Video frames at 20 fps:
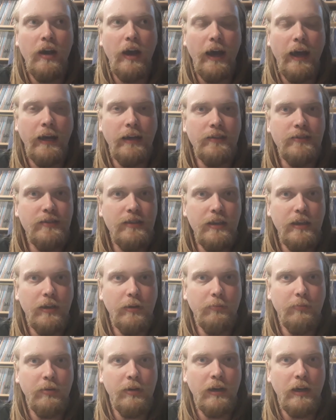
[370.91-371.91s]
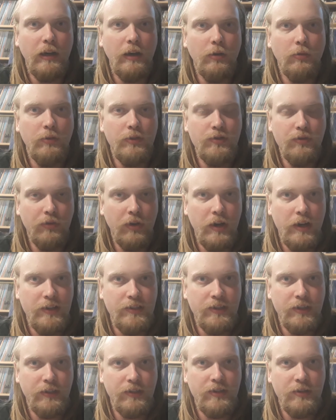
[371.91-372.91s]
as the Empire was
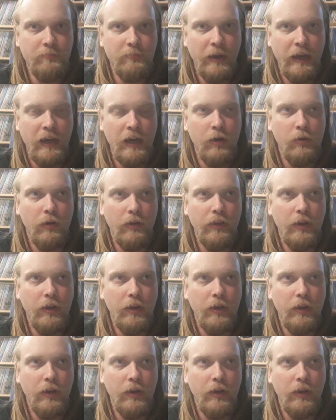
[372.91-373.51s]
rising to power.